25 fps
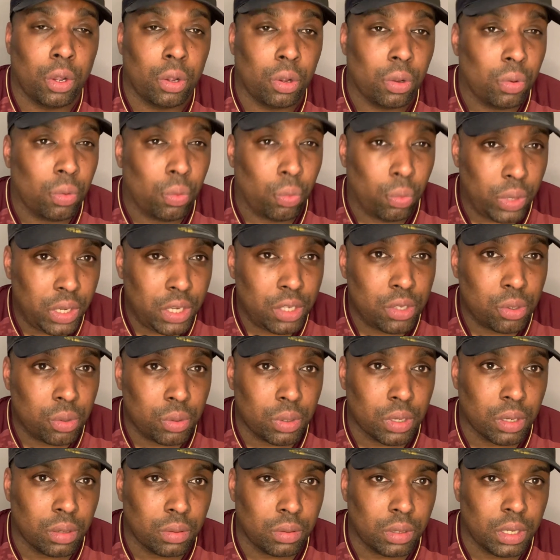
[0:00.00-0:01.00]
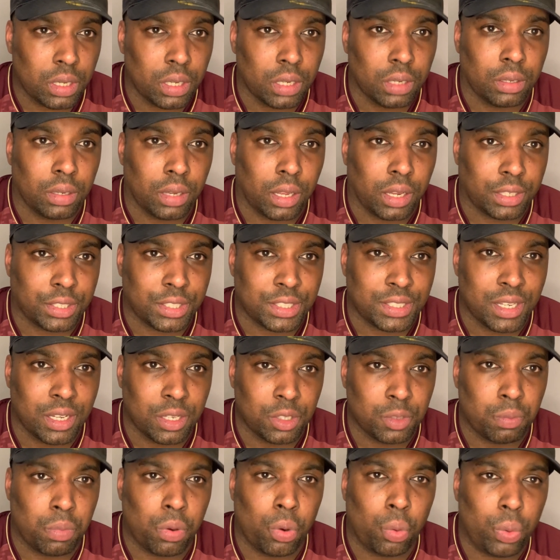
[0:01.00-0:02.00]
We do in a large sense,
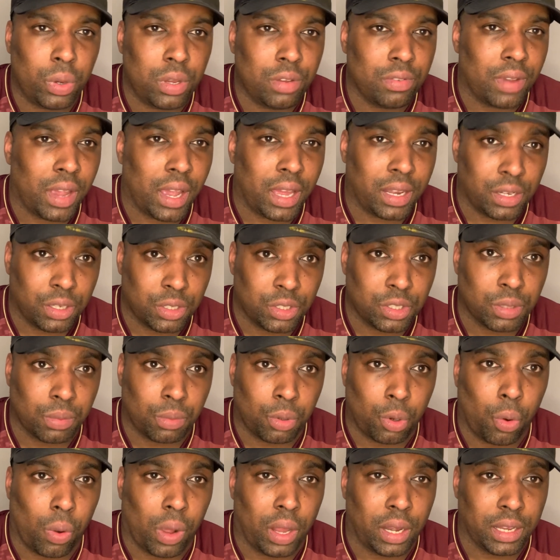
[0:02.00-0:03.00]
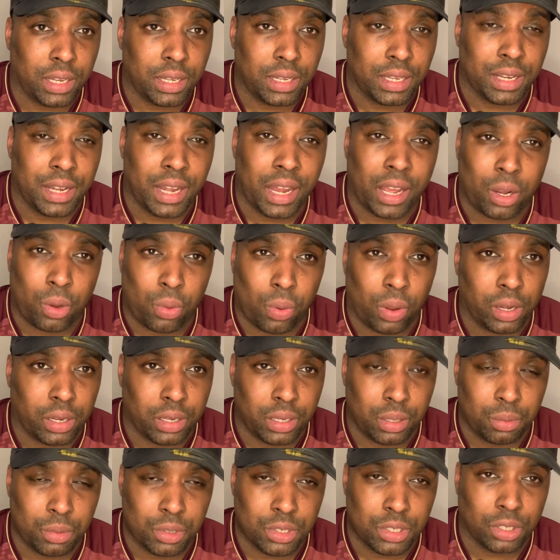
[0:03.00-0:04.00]
but we've added some quality, and that quality
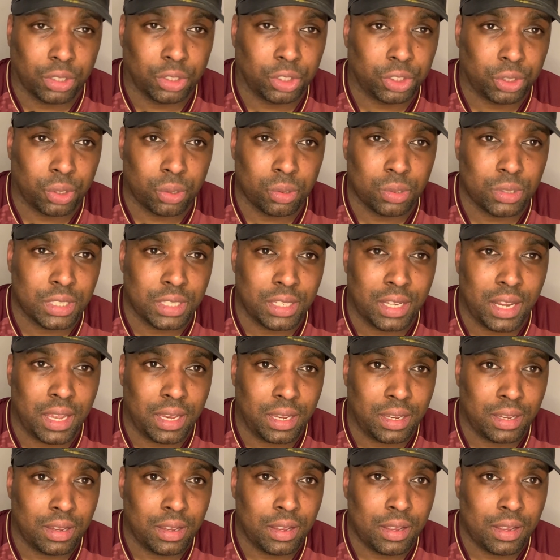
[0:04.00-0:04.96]
was on show today.